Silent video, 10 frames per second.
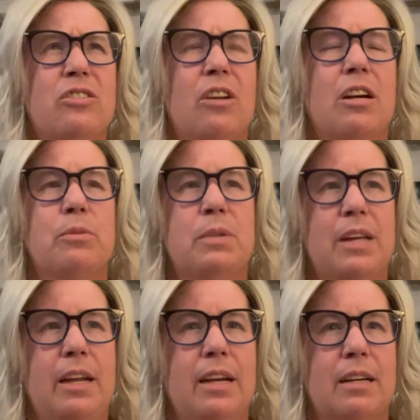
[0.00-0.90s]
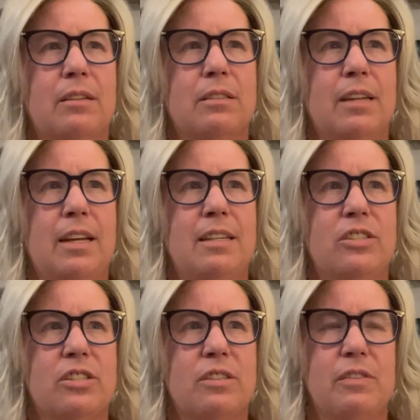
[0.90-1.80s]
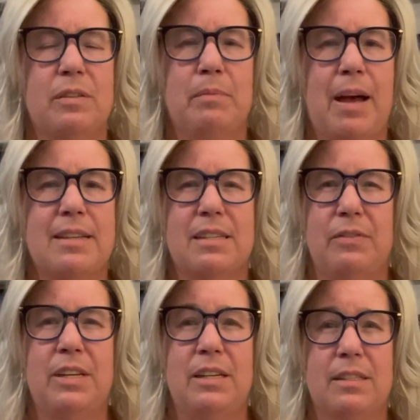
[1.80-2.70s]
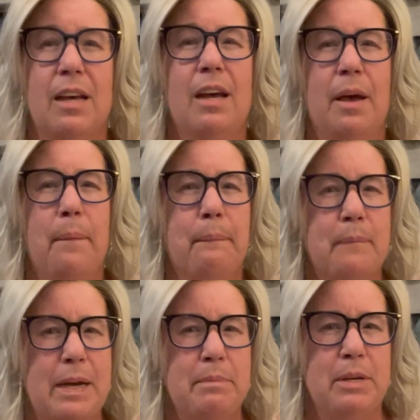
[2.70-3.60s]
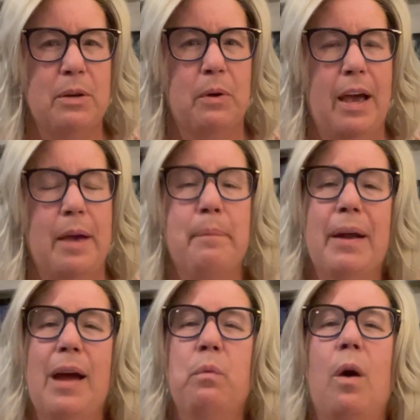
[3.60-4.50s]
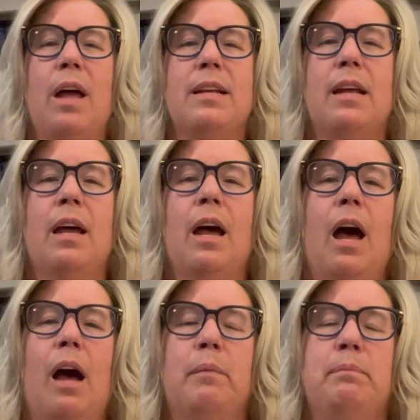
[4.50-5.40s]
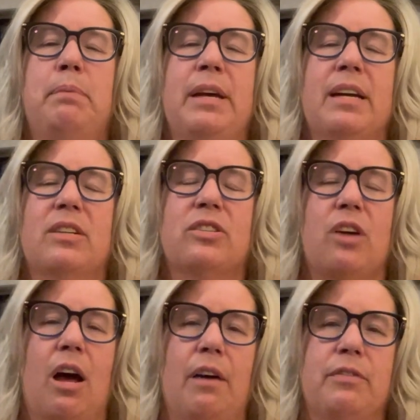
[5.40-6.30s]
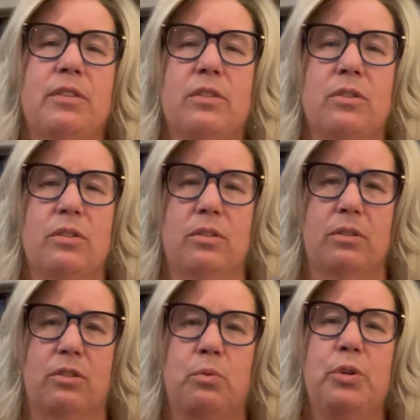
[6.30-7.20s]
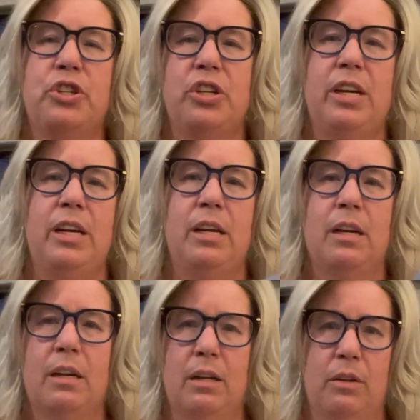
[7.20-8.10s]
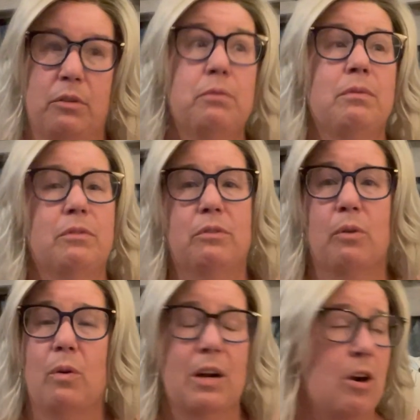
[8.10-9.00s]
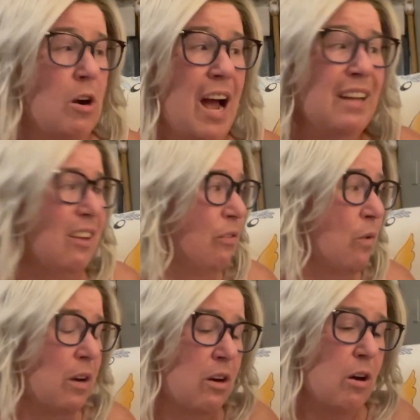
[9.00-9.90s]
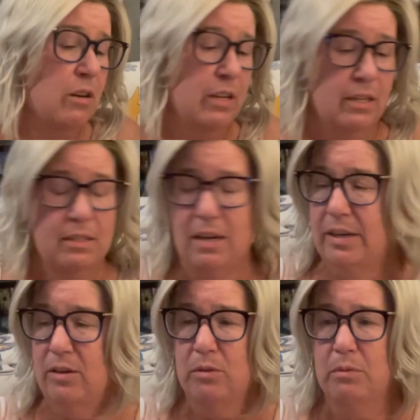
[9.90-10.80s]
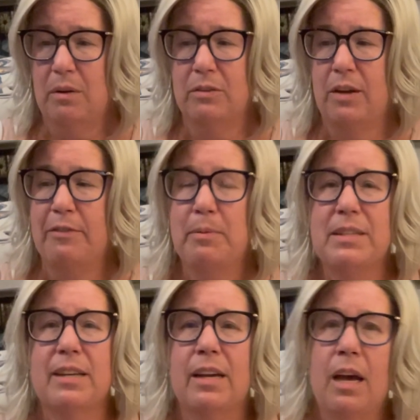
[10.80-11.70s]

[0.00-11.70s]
large with 10 inches of positive ease might be okay, but I want a big, soft, squishy throw-on card. I love wearing cardigans. I know everybody's like,